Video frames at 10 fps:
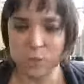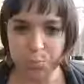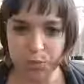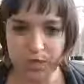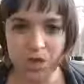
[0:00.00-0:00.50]
And
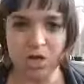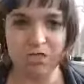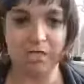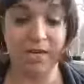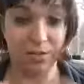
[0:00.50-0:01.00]
just bring it
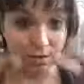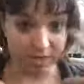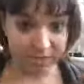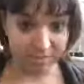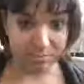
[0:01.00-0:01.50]
all
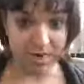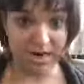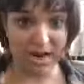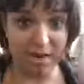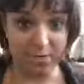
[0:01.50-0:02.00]
together. This is
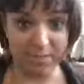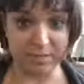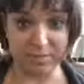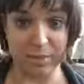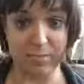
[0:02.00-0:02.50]
my name.
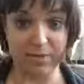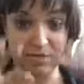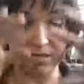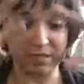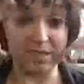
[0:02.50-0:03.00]
This is my
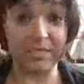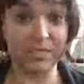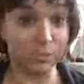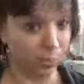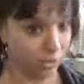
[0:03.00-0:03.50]
business.
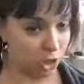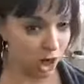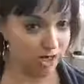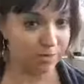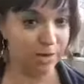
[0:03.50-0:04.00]
This is what we
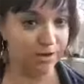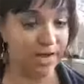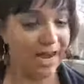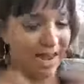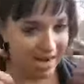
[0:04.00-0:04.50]
talked
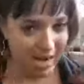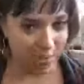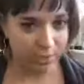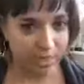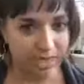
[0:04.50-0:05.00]
about and
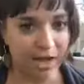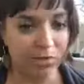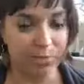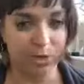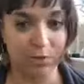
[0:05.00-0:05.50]
how it can
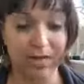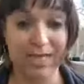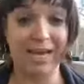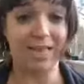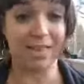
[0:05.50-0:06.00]
help you.
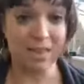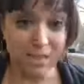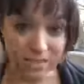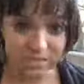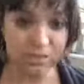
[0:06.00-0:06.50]

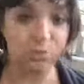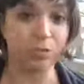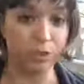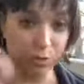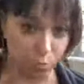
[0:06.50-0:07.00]
Again, this
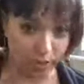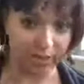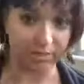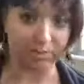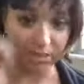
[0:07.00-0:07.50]
is what you
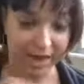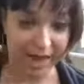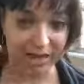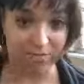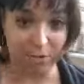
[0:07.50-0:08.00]
want them to
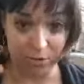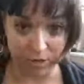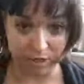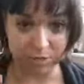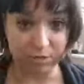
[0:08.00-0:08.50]
have.
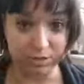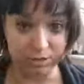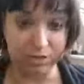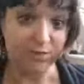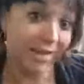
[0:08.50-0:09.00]
You're here to
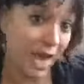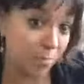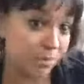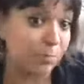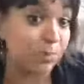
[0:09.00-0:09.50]
serve and
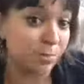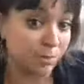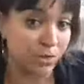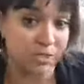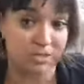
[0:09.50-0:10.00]
help them
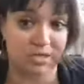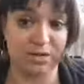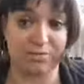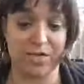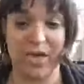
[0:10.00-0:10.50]
remember this
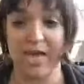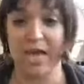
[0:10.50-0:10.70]
stuff.